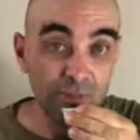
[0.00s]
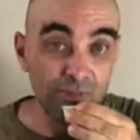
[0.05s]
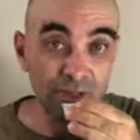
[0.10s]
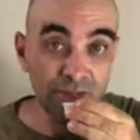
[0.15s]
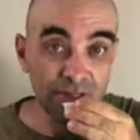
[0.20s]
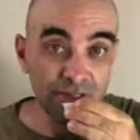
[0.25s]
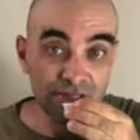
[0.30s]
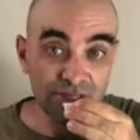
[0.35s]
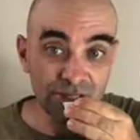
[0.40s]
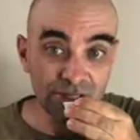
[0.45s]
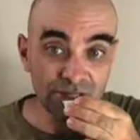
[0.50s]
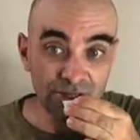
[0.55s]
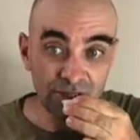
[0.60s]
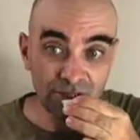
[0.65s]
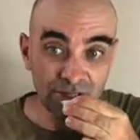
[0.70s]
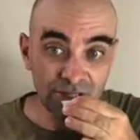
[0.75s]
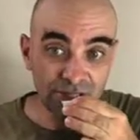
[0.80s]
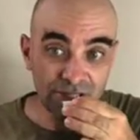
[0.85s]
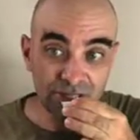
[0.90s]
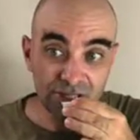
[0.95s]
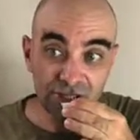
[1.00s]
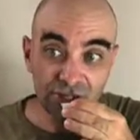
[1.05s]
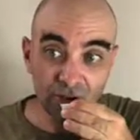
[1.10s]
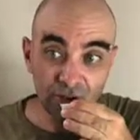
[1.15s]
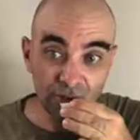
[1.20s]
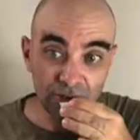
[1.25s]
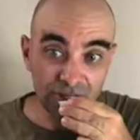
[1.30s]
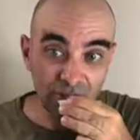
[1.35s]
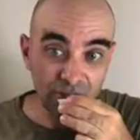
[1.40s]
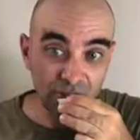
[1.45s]
The bitterness and astringency is
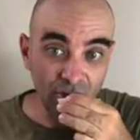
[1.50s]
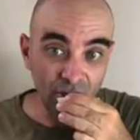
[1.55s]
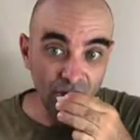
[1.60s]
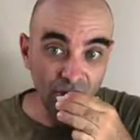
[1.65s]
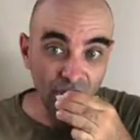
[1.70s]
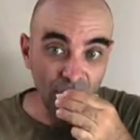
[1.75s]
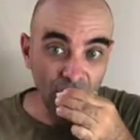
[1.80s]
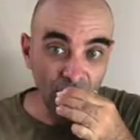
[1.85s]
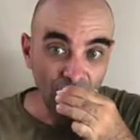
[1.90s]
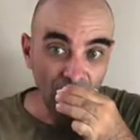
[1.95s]
totally gone.